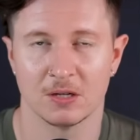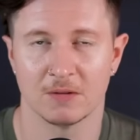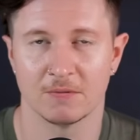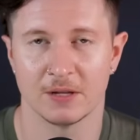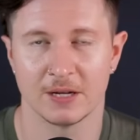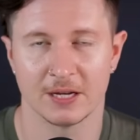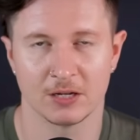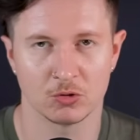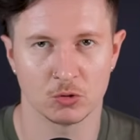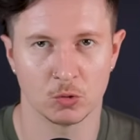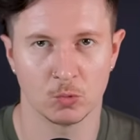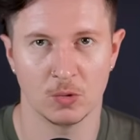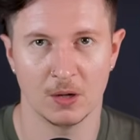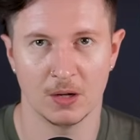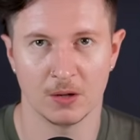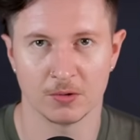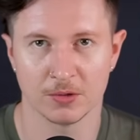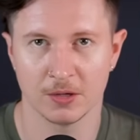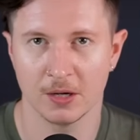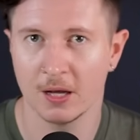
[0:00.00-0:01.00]
of the natural
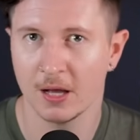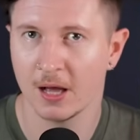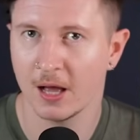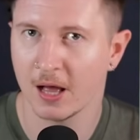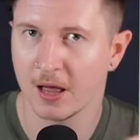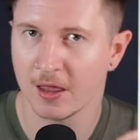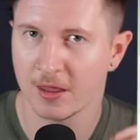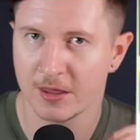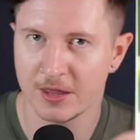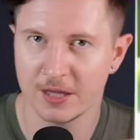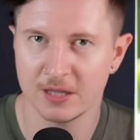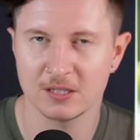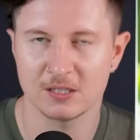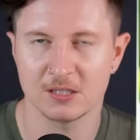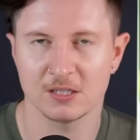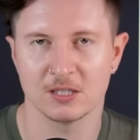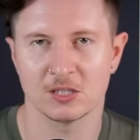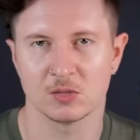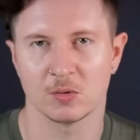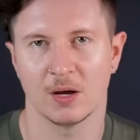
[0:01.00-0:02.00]
world.
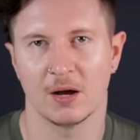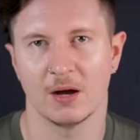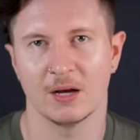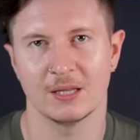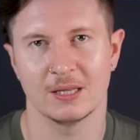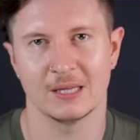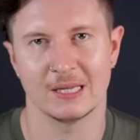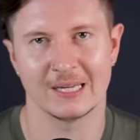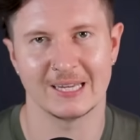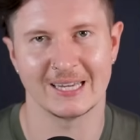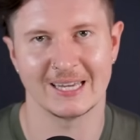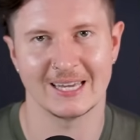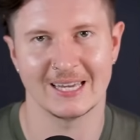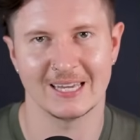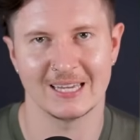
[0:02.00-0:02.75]
This is where I think